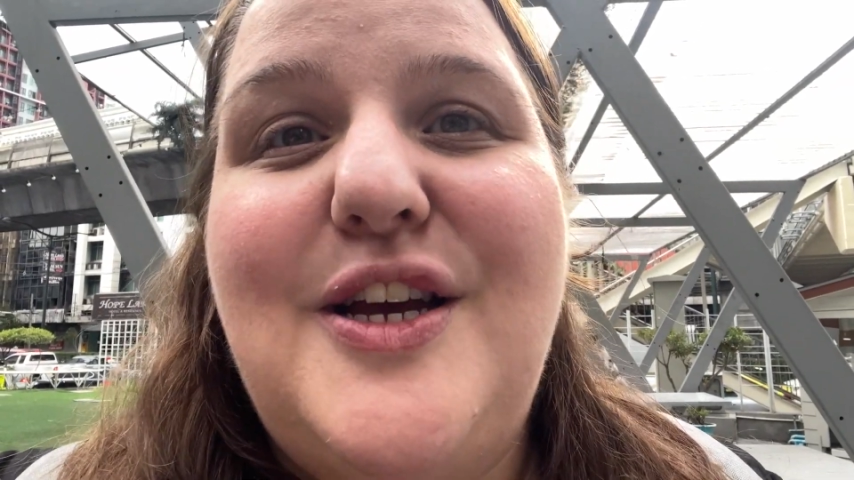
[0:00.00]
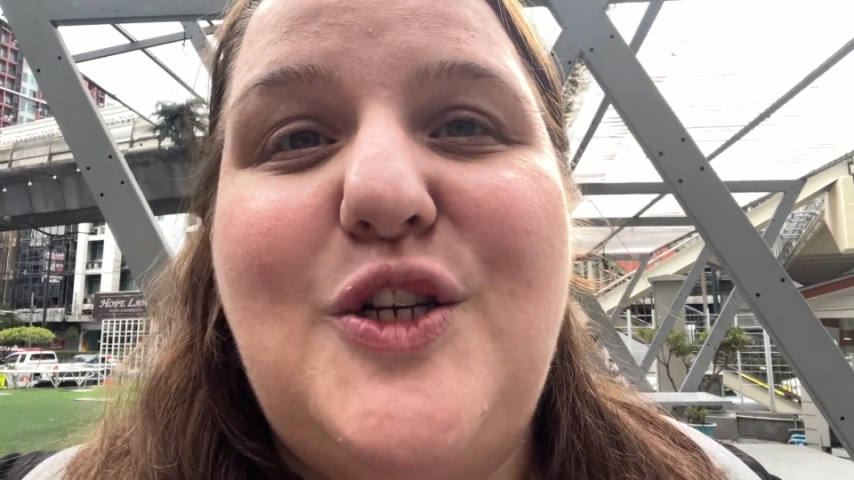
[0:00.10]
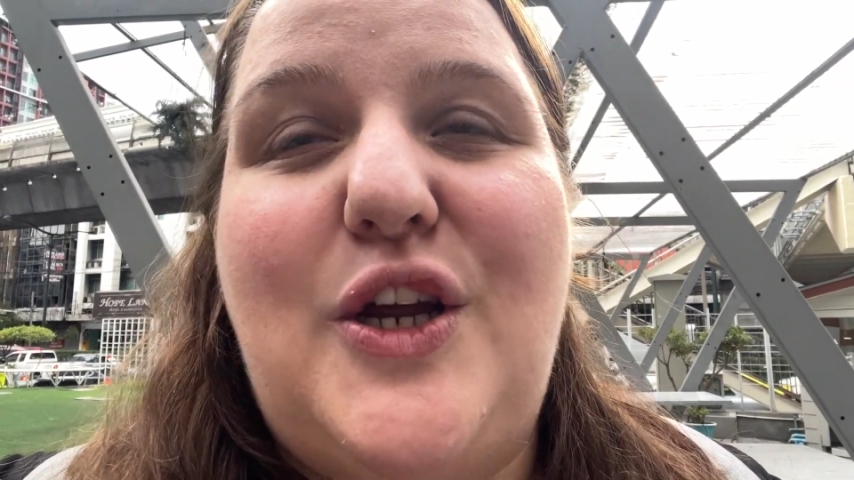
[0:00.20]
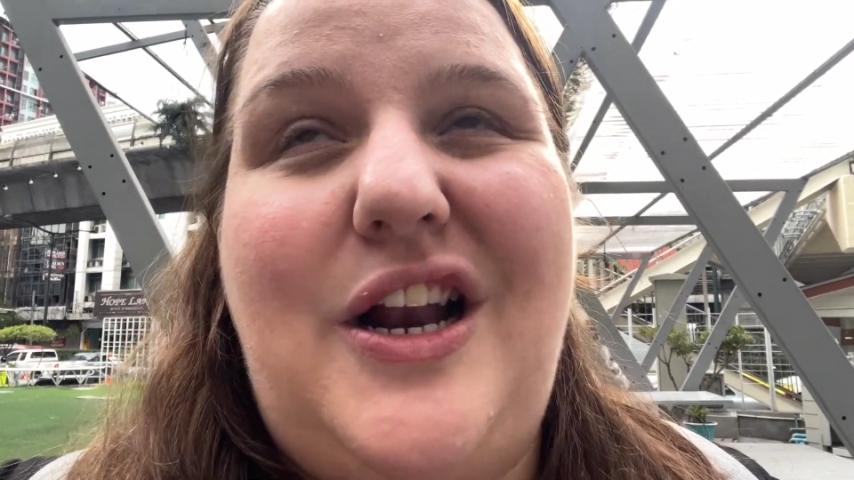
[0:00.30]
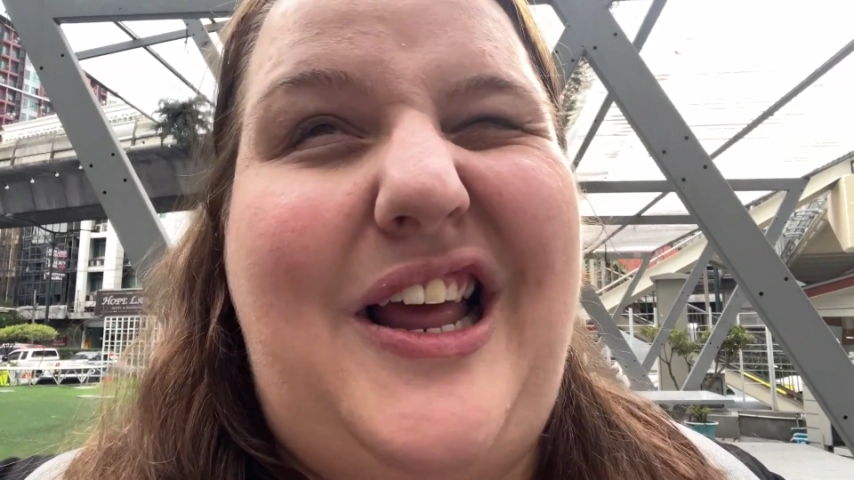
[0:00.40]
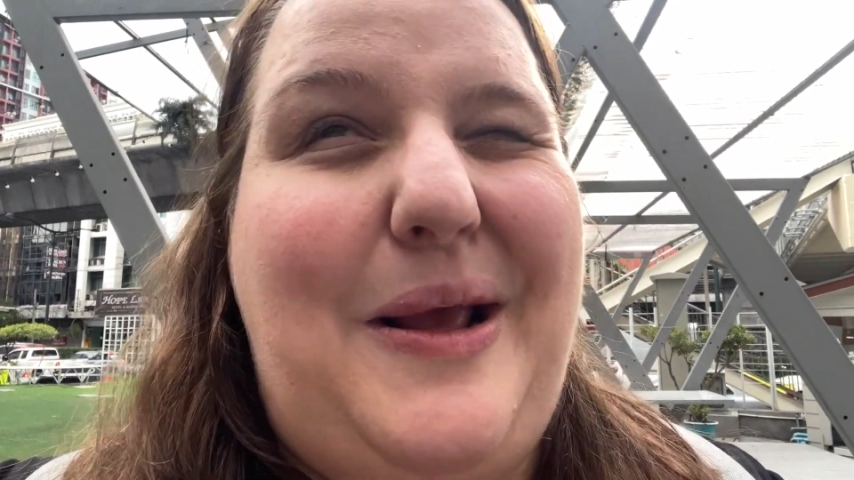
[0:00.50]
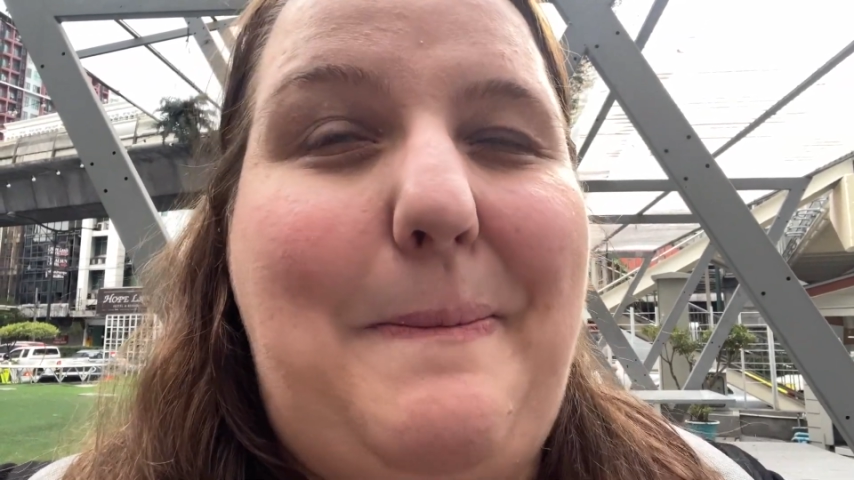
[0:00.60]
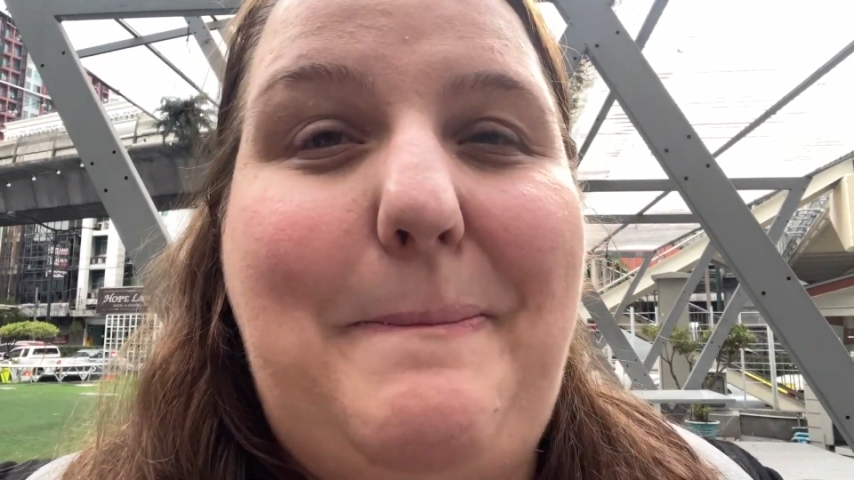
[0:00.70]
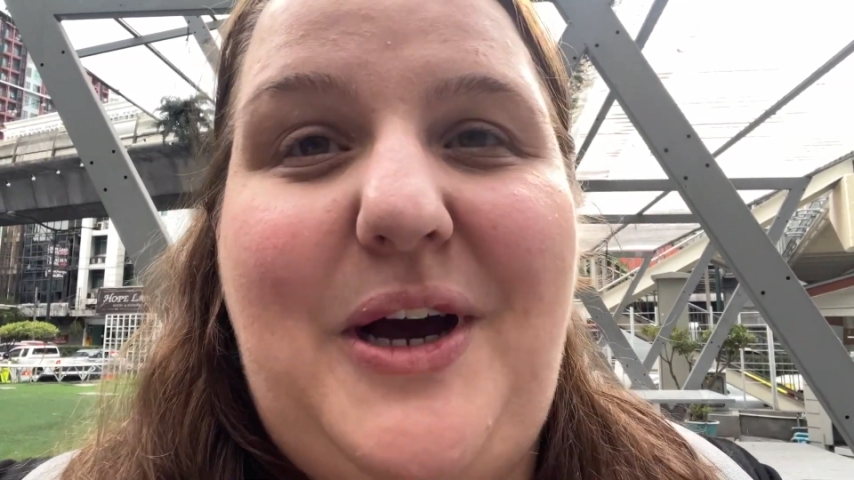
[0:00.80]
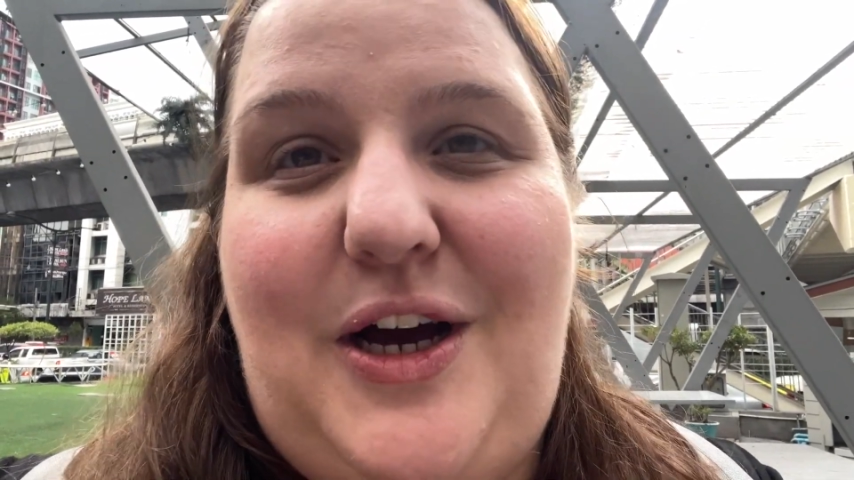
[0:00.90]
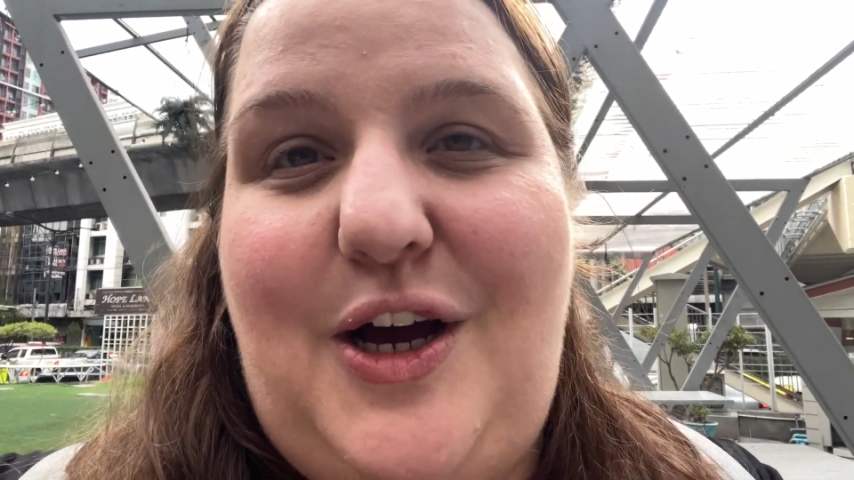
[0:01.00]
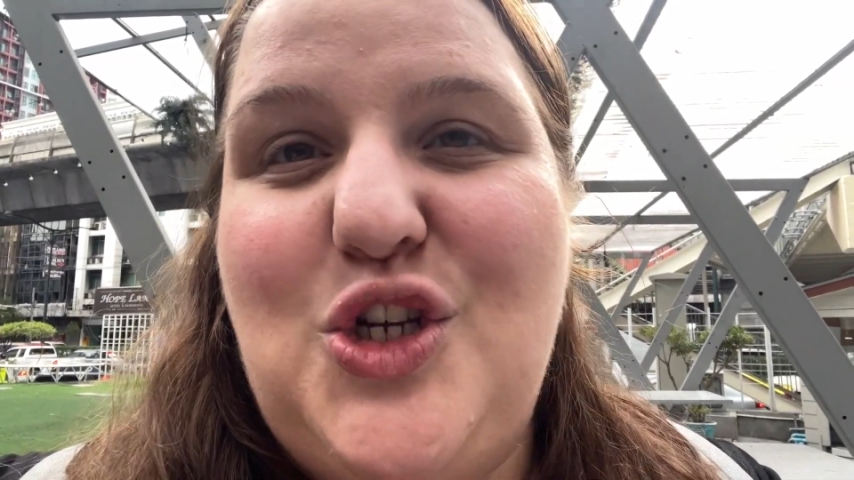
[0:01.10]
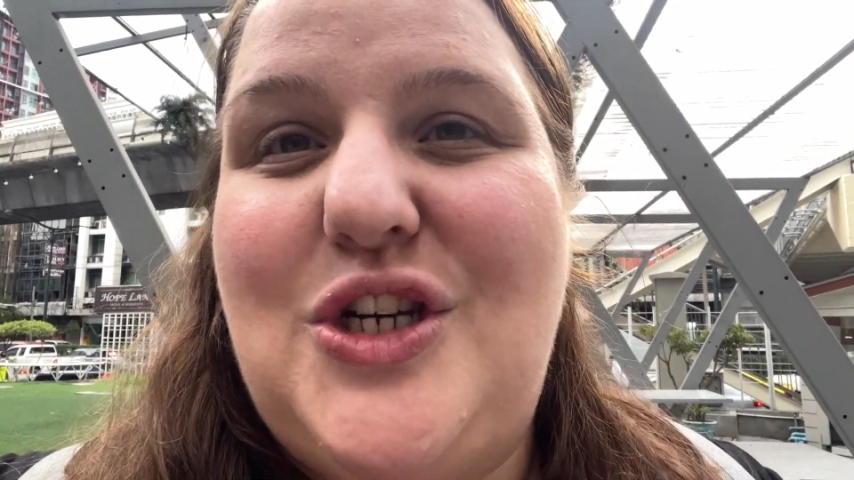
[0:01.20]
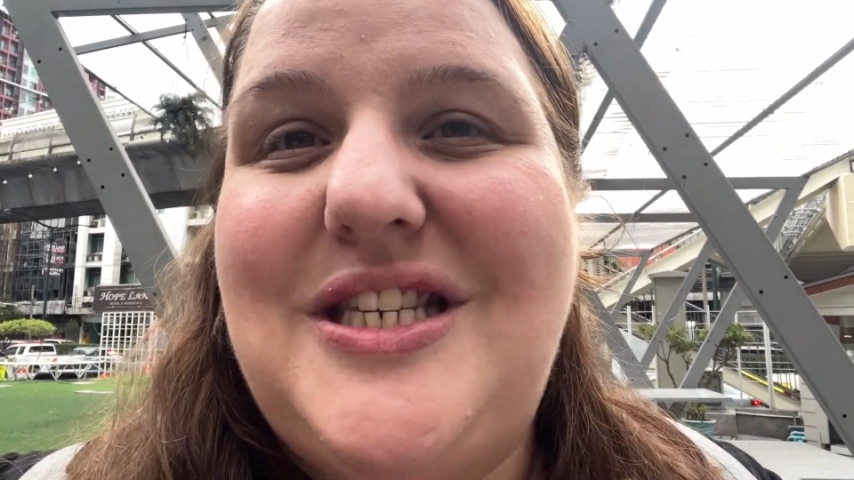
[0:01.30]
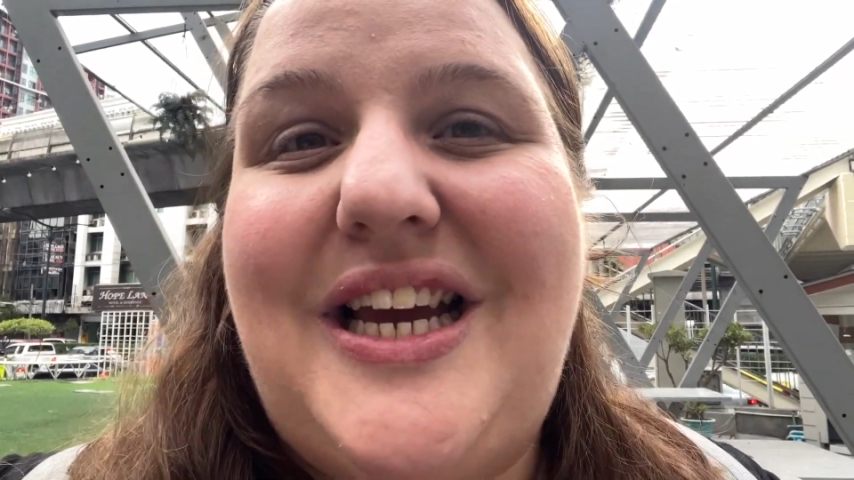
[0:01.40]
to like March,
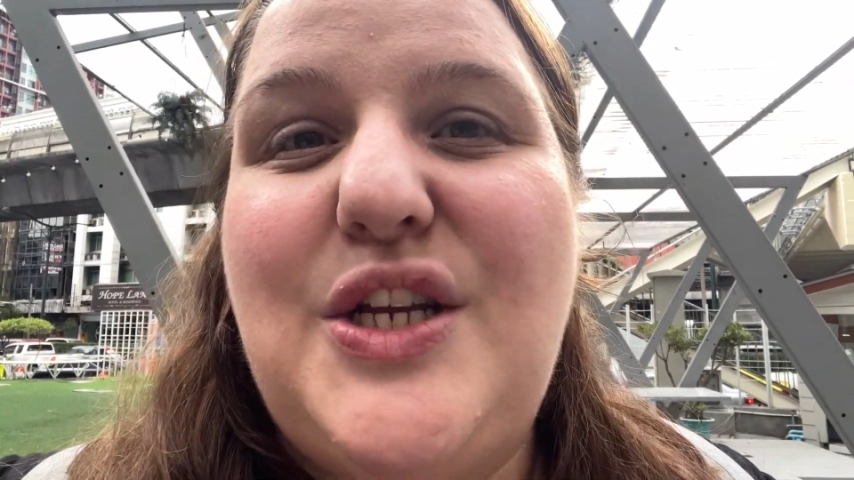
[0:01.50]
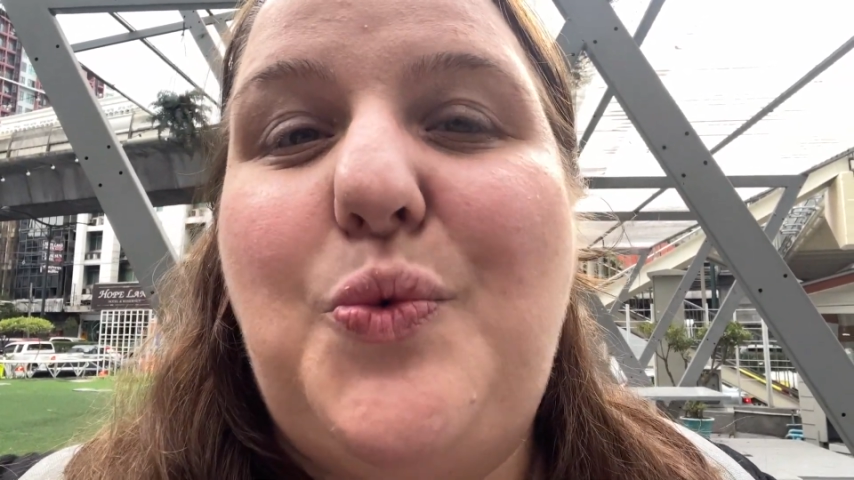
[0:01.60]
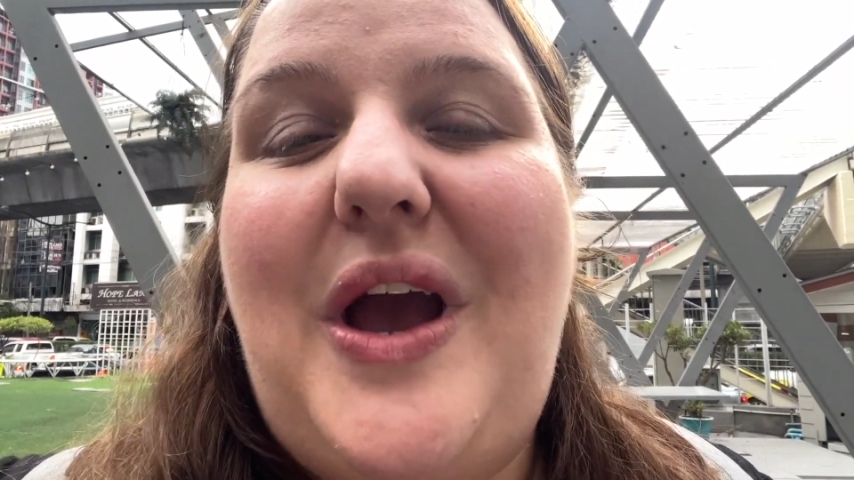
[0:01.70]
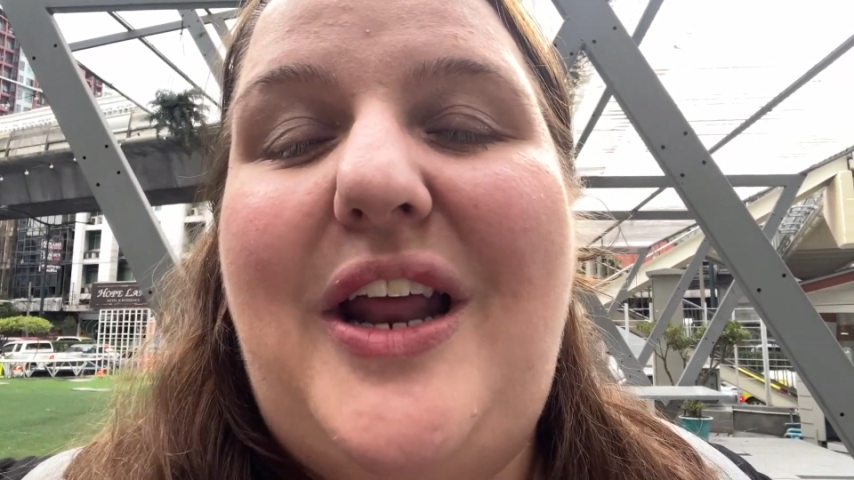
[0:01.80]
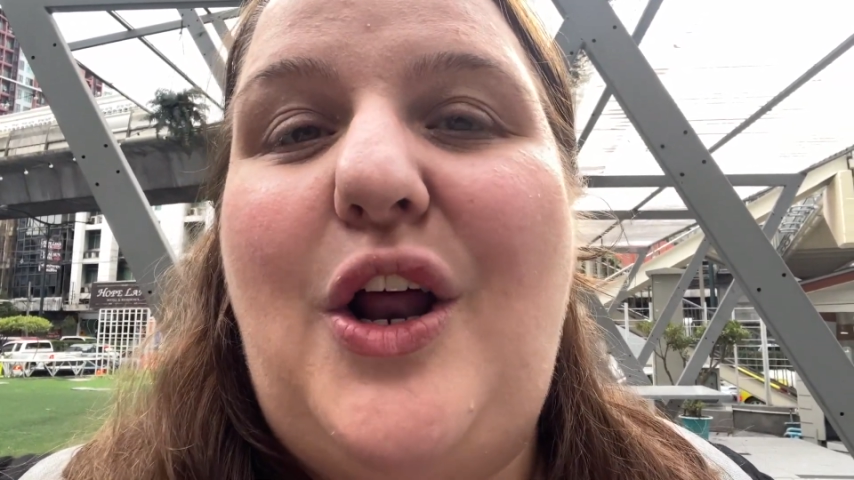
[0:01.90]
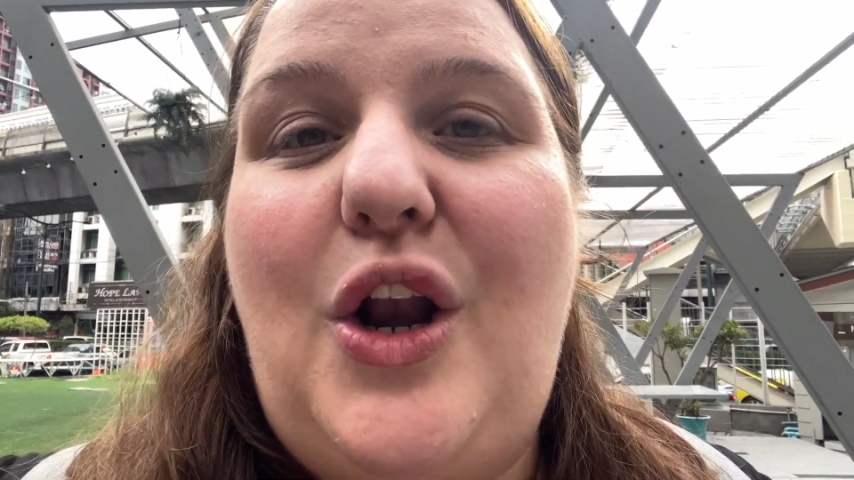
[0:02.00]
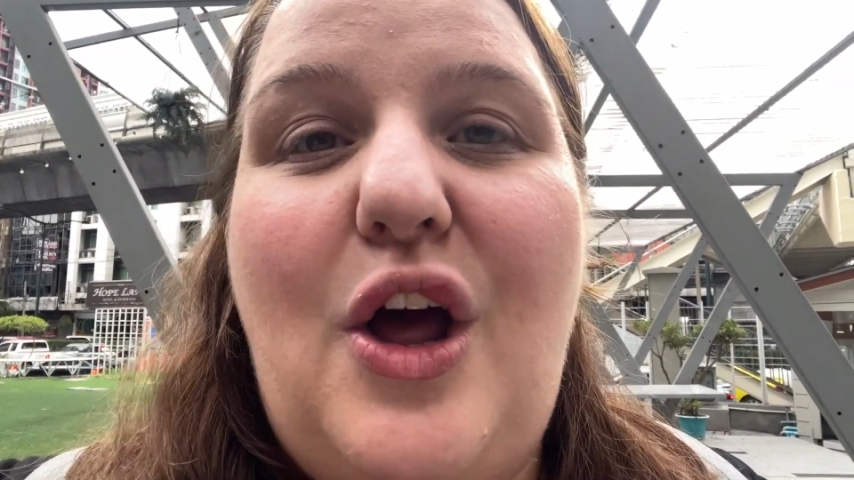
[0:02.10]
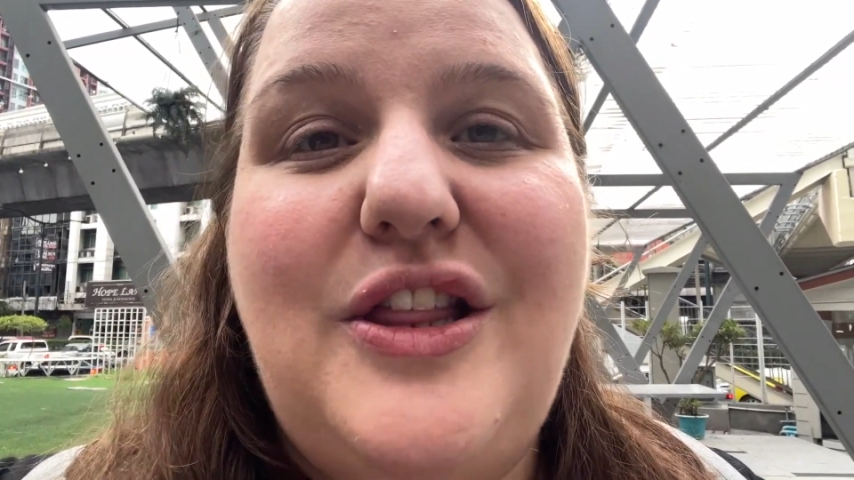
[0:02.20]
because that is when a lot